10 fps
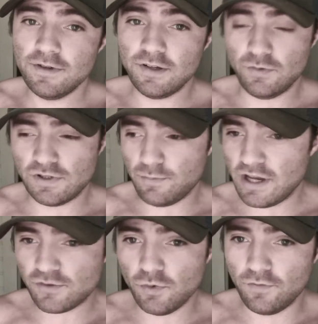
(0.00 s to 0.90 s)
It was the
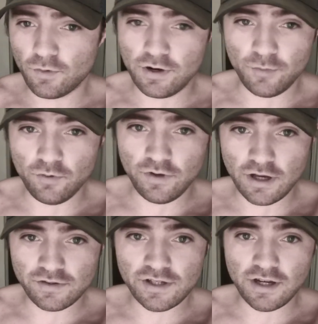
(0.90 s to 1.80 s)
best Wolverine movie
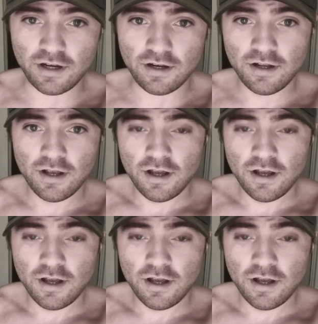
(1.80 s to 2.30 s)
I've seen.